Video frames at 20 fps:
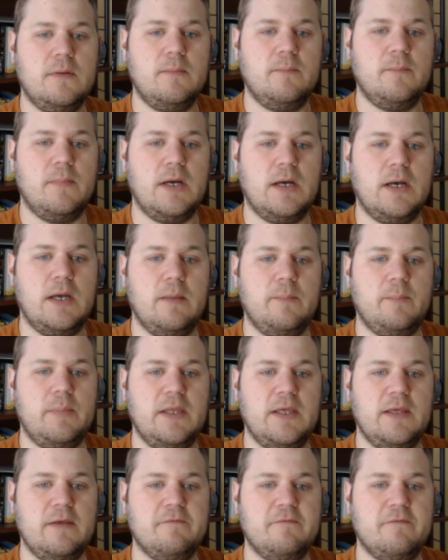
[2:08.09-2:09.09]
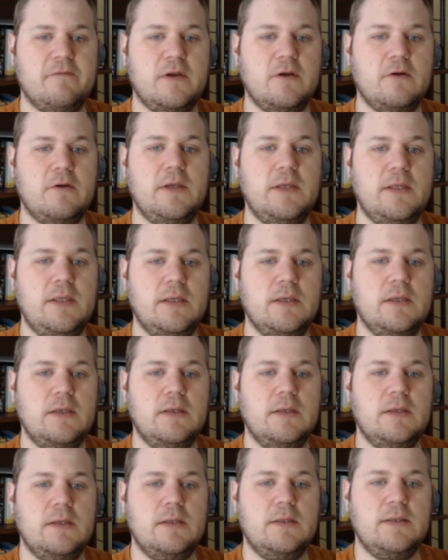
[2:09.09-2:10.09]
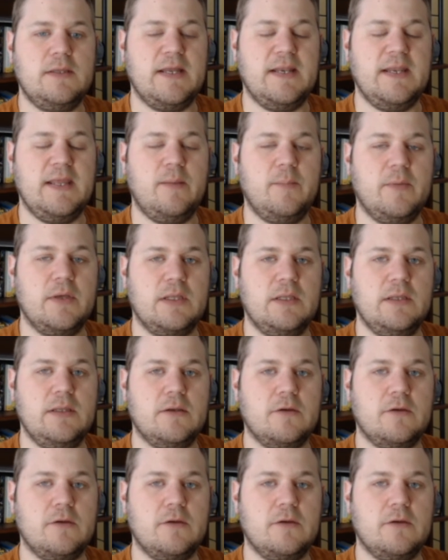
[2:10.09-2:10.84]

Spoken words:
by playing very dynamically